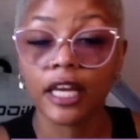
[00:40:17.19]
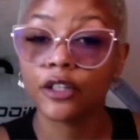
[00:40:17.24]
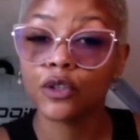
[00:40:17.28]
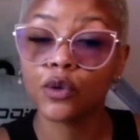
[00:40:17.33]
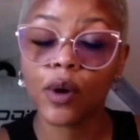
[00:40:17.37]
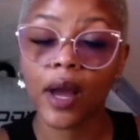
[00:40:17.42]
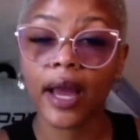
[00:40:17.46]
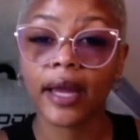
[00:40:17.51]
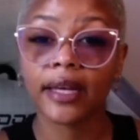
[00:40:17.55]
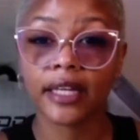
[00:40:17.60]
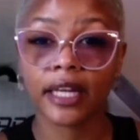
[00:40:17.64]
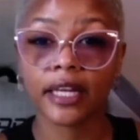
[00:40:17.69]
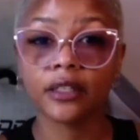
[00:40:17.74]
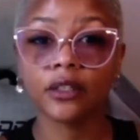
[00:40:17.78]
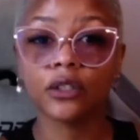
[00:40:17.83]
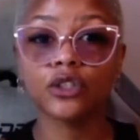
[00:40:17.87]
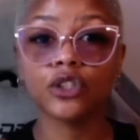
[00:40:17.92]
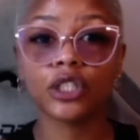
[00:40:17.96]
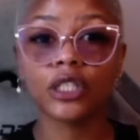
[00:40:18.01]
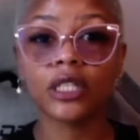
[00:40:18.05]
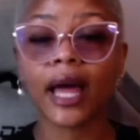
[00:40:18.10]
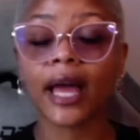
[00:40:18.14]
You had
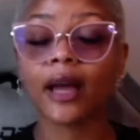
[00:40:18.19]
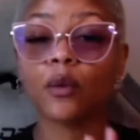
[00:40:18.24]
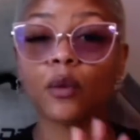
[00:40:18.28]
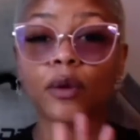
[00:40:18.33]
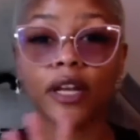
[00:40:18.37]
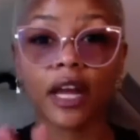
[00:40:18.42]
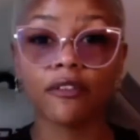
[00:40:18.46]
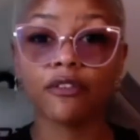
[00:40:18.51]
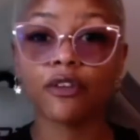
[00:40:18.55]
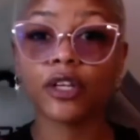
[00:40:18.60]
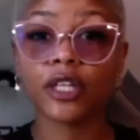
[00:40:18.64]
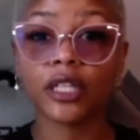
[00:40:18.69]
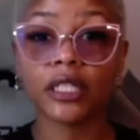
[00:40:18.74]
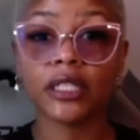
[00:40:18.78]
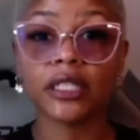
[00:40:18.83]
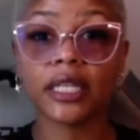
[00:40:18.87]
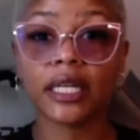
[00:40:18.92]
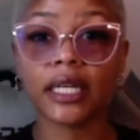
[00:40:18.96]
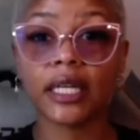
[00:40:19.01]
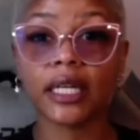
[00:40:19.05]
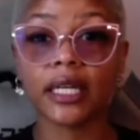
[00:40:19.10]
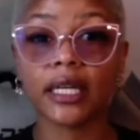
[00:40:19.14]
energy like whatever he
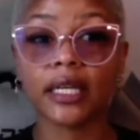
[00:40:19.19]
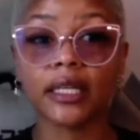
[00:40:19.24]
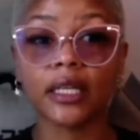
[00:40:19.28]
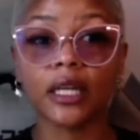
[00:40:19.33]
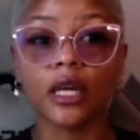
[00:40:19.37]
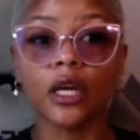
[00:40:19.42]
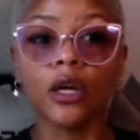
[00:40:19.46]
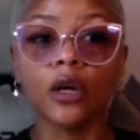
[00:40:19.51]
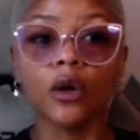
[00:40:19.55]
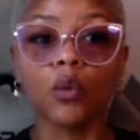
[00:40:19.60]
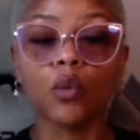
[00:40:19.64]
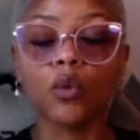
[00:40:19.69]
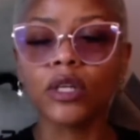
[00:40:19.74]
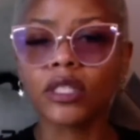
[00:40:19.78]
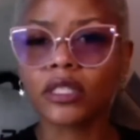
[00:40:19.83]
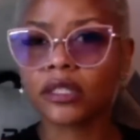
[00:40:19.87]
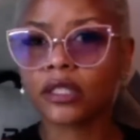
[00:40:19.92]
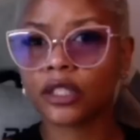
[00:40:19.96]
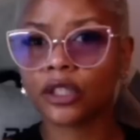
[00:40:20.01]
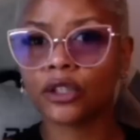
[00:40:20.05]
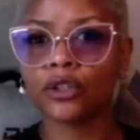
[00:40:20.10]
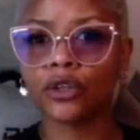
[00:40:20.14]
did
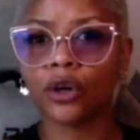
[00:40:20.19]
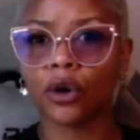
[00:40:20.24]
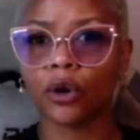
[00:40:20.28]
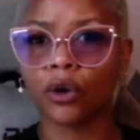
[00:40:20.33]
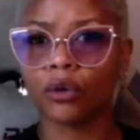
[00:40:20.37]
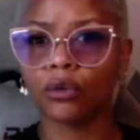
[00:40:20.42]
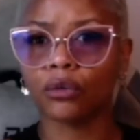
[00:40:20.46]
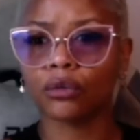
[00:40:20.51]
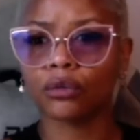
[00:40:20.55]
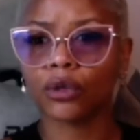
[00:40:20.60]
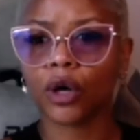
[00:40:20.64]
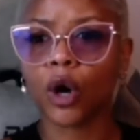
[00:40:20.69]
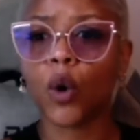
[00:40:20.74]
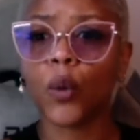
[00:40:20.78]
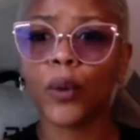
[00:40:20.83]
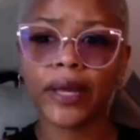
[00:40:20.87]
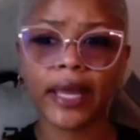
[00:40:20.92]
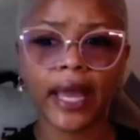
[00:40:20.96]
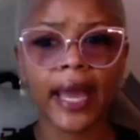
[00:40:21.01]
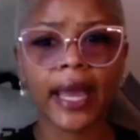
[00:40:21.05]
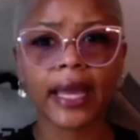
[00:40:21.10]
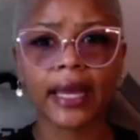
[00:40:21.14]
was, you know,
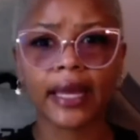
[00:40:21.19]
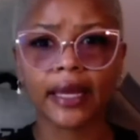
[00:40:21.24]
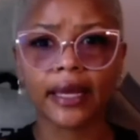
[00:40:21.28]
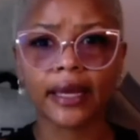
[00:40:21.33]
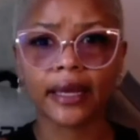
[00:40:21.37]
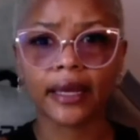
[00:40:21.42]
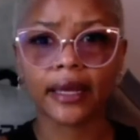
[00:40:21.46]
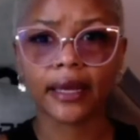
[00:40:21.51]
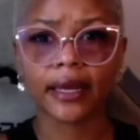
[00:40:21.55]
okay.